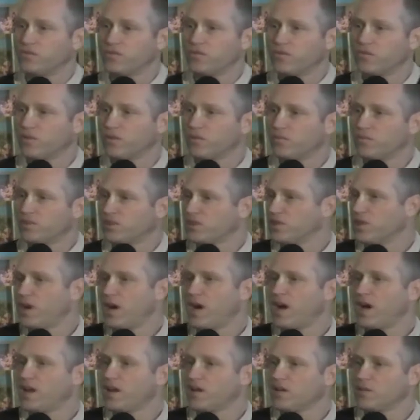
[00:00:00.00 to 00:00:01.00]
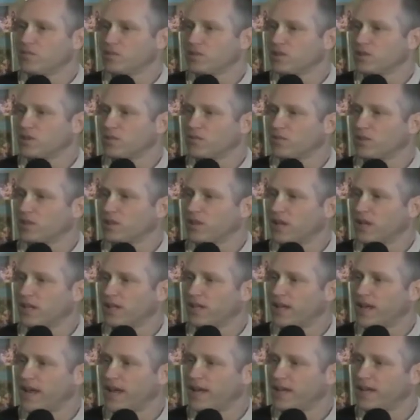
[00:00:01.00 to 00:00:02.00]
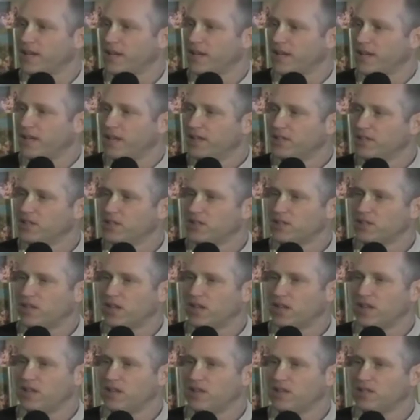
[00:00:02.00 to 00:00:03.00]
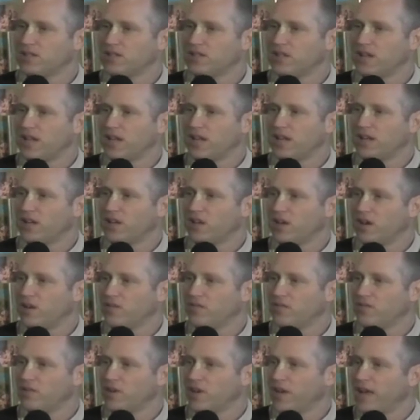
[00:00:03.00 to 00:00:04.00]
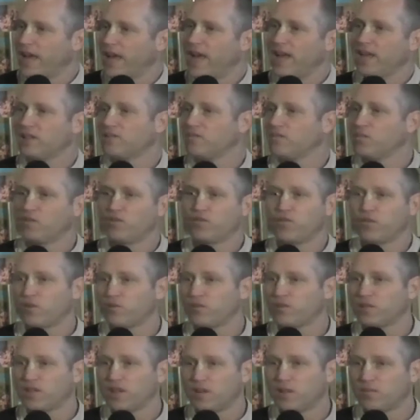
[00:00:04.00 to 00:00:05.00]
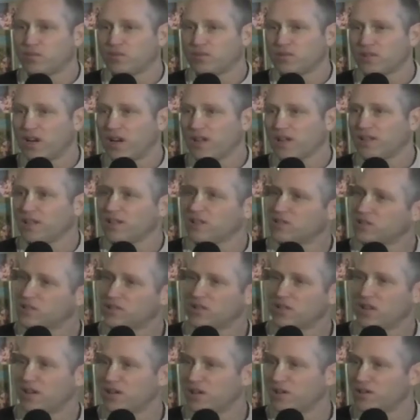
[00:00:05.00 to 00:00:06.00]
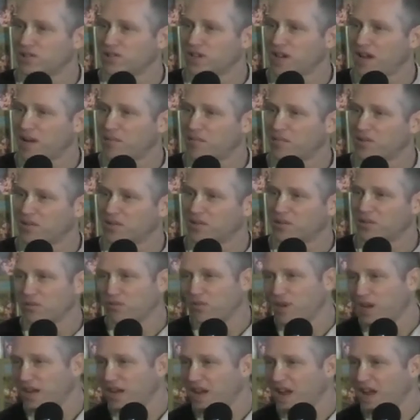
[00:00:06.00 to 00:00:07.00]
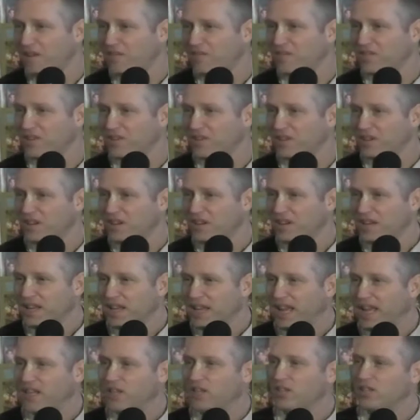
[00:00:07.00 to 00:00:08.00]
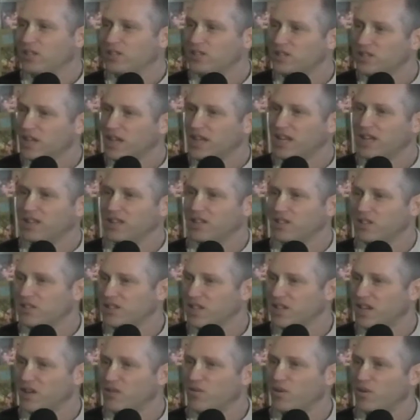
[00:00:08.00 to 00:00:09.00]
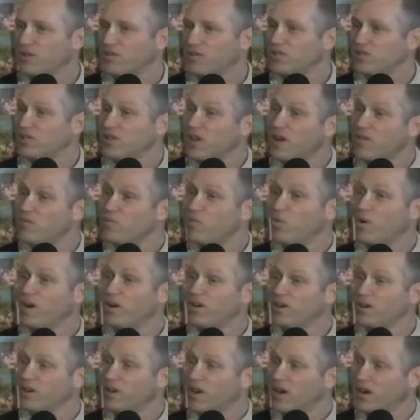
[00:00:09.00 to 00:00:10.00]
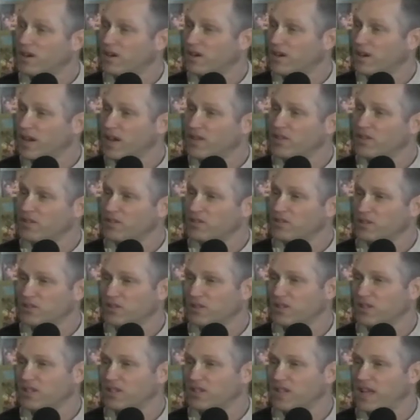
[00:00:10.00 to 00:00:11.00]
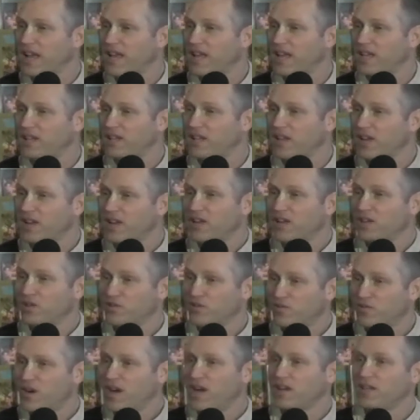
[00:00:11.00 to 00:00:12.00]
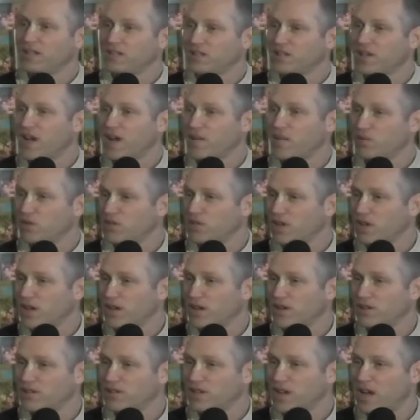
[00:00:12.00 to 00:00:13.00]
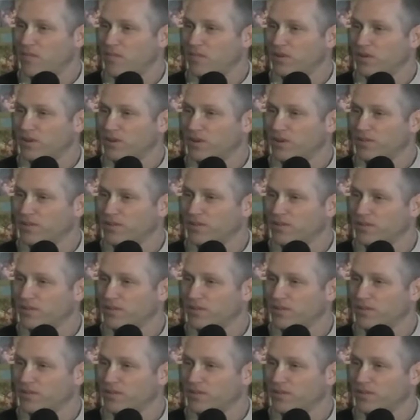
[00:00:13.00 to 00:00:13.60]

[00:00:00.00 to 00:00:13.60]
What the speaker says: for a prasadam or something like that, just get in this thing of, hey, before we take prasad, let's chant our chapter, or right after. And you just get in this thing where it's somewhere or another during the day, you find a time to chant your chapter.